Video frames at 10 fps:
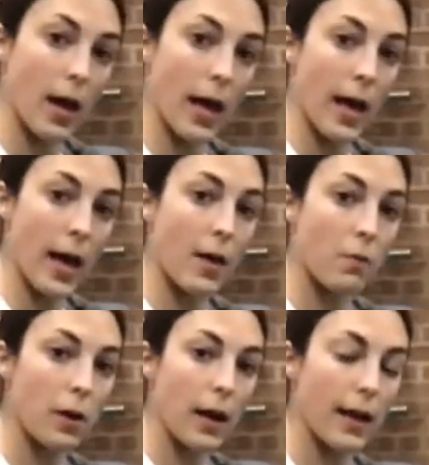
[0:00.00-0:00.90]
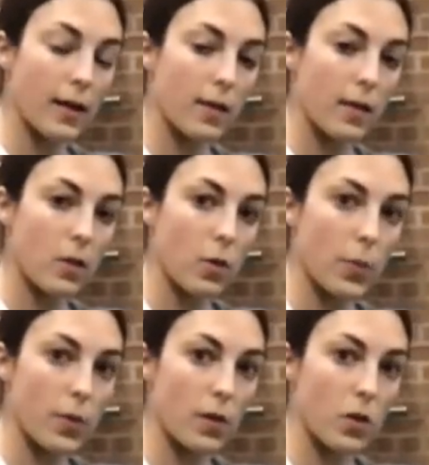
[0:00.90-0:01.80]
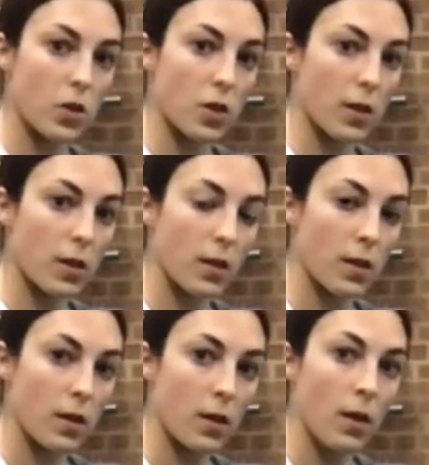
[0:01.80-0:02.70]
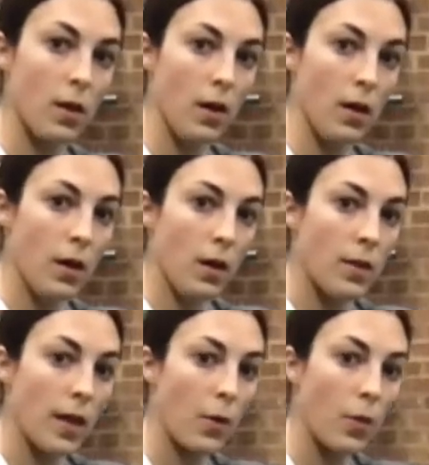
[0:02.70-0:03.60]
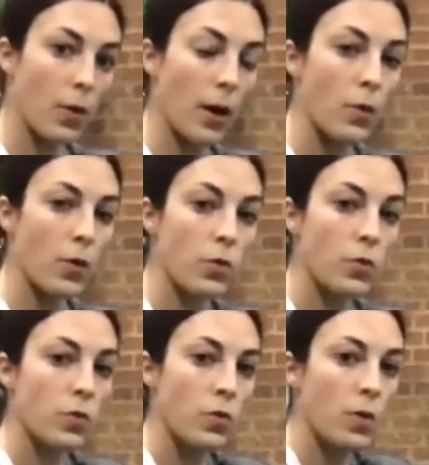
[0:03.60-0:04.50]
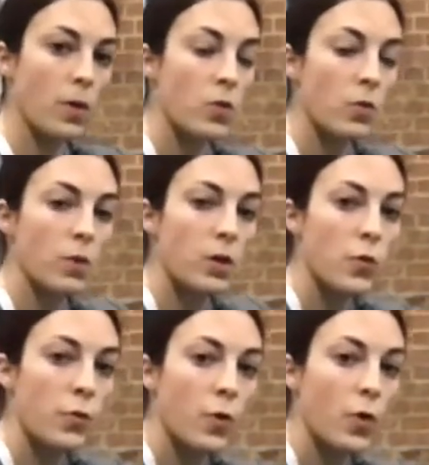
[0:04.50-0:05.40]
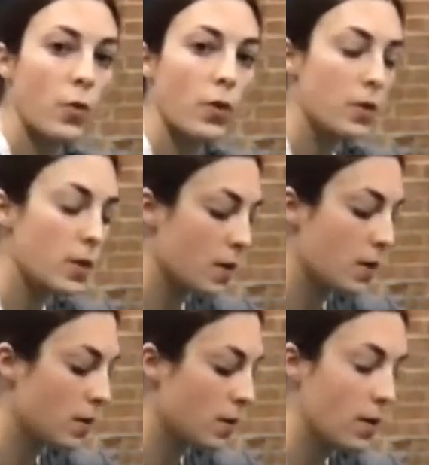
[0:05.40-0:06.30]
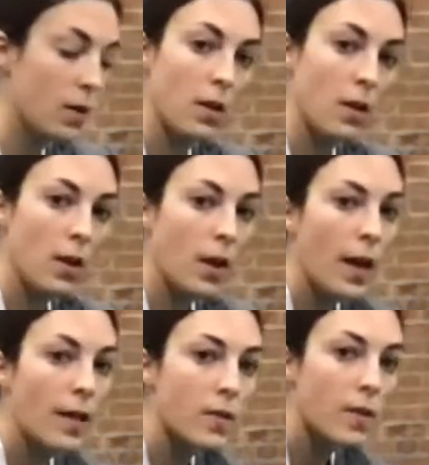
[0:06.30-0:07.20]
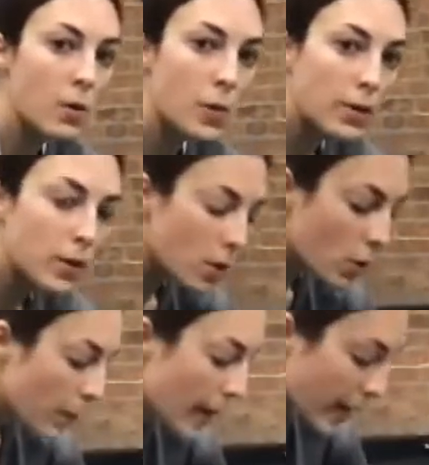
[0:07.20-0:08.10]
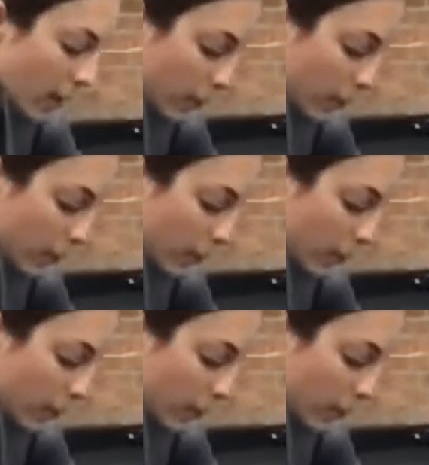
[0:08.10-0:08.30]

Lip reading: And relax in a new position. Now what I want you to do is to reach forward and start running your back.